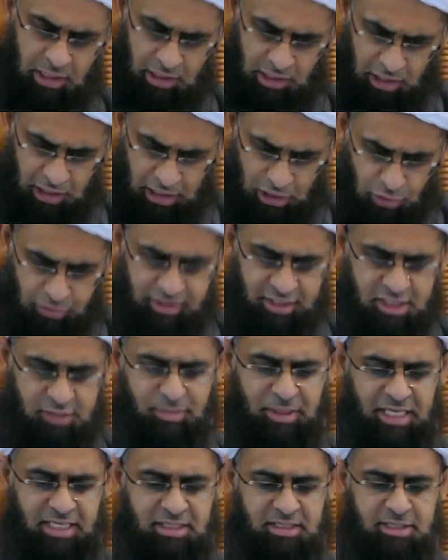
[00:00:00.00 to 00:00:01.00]
on this
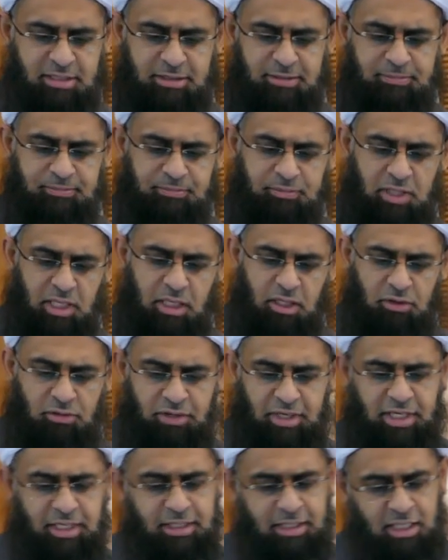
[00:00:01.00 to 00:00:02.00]
place,
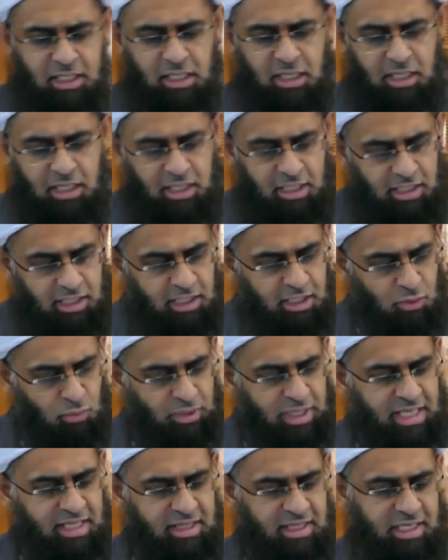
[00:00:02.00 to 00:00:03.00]
right, in a
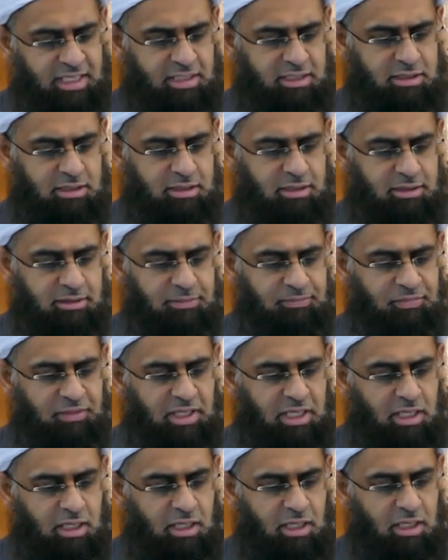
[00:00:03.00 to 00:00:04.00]
way that
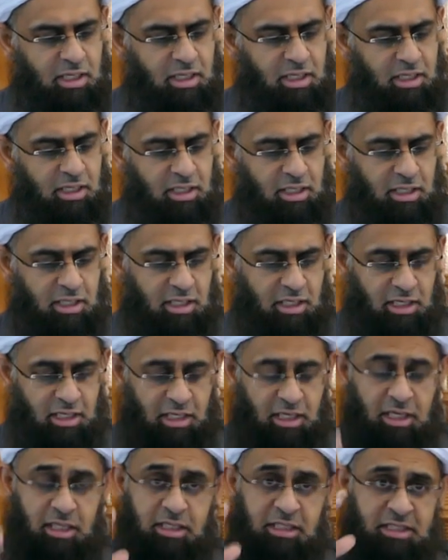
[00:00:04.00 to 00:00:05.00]

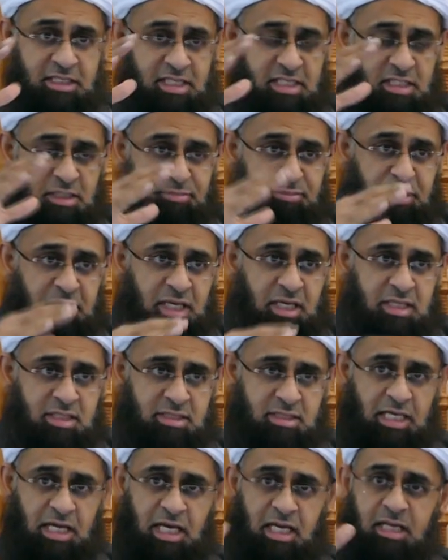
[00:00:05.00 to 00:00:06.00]
it
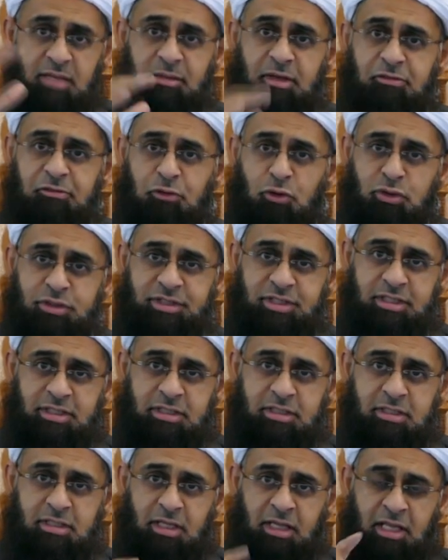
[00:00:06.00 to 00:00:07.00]
dispersed the enemy
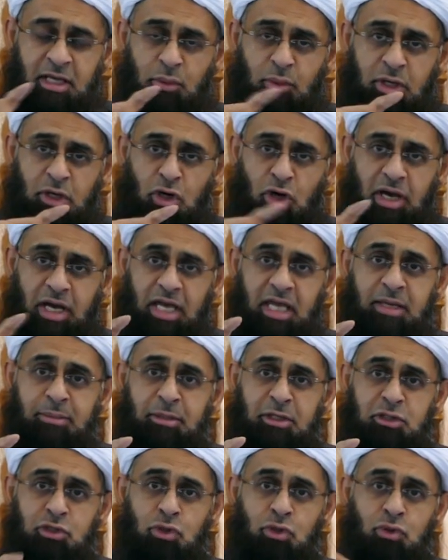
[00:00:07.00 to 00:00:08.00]
forces. They were not
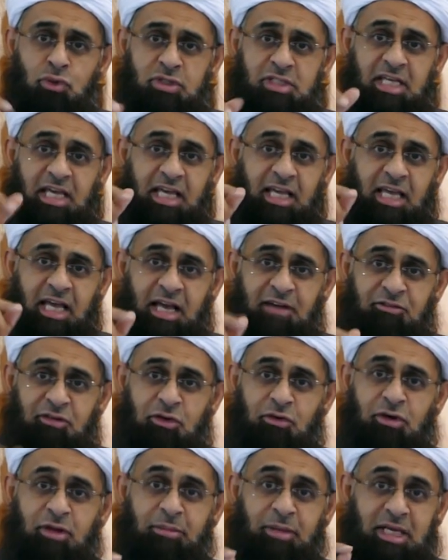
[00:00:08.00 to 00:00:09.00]
able to use their
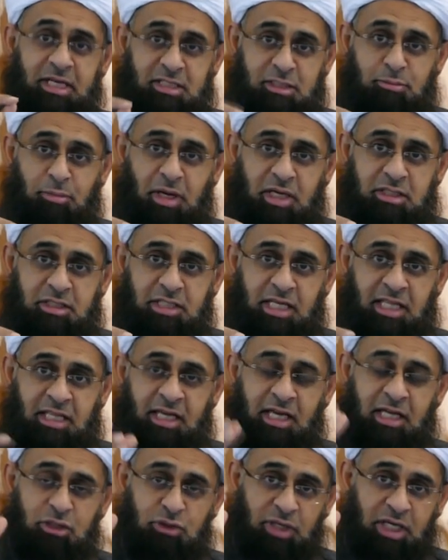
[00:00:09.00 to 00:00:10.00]
cavalrymen as much, and they
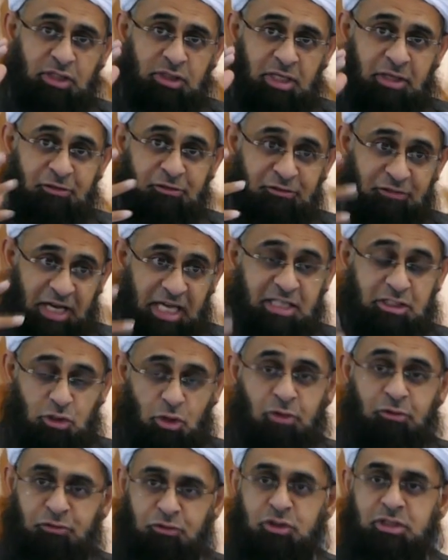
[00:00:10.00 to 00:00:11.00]
had to actually fight
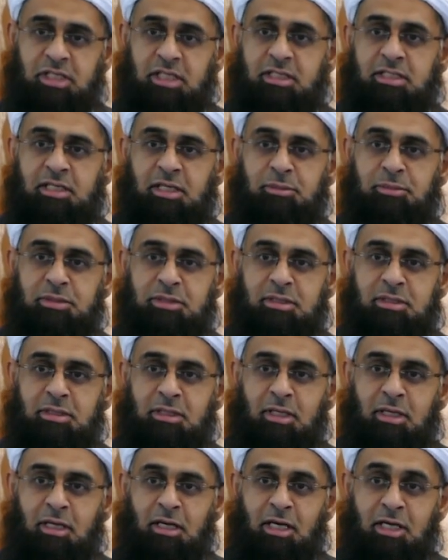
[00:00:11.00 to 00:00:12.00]
on foot, it seems.
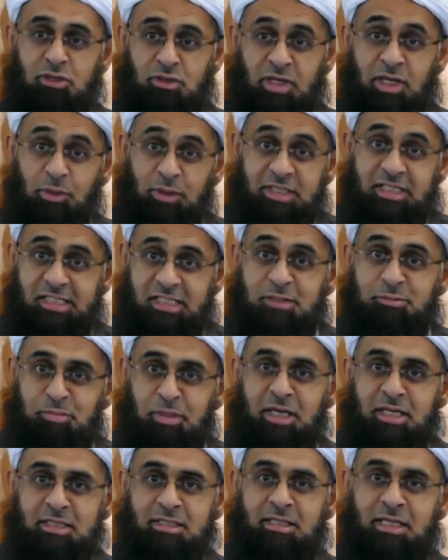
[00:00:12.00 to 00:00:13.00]
So they were
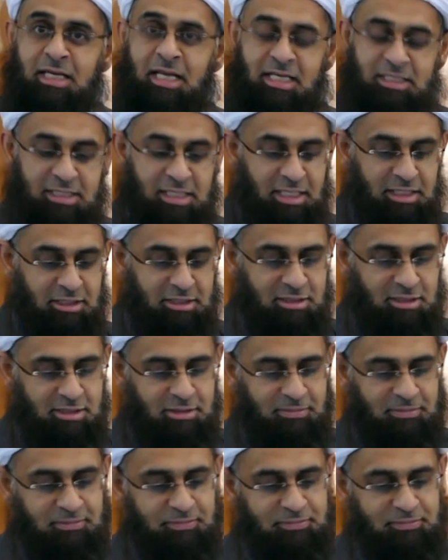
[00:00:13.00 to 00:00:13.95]
dispersed in that sense.